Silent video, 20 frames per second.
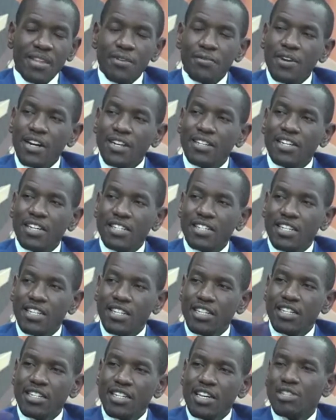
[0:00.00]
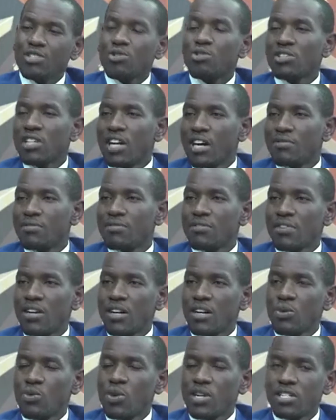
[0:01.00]
the fact that he does not have
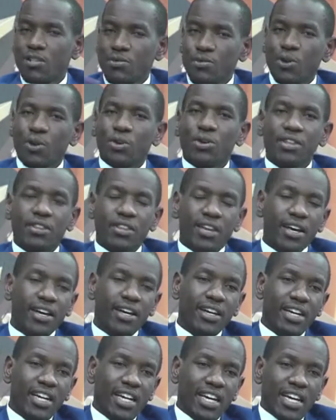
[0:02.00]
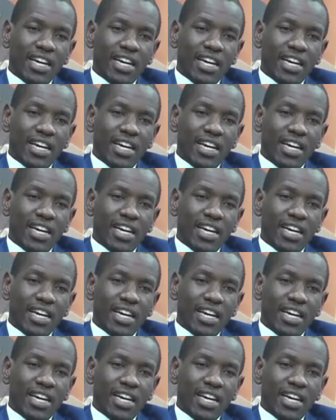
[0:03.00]
quite a following there